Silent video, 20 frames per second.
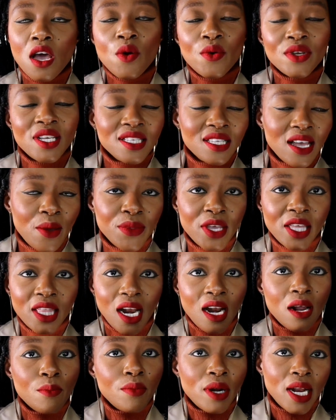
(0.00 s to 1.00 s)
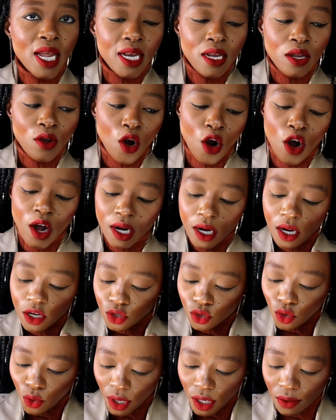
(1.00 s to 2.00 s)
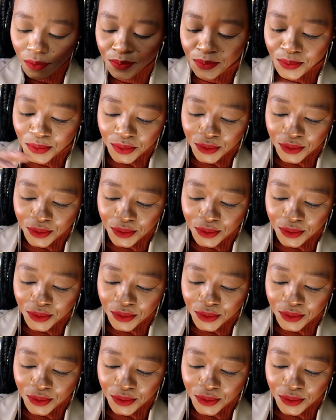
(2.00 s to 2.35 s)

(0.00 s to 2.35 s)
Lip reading: which is something that I'm planning on doing.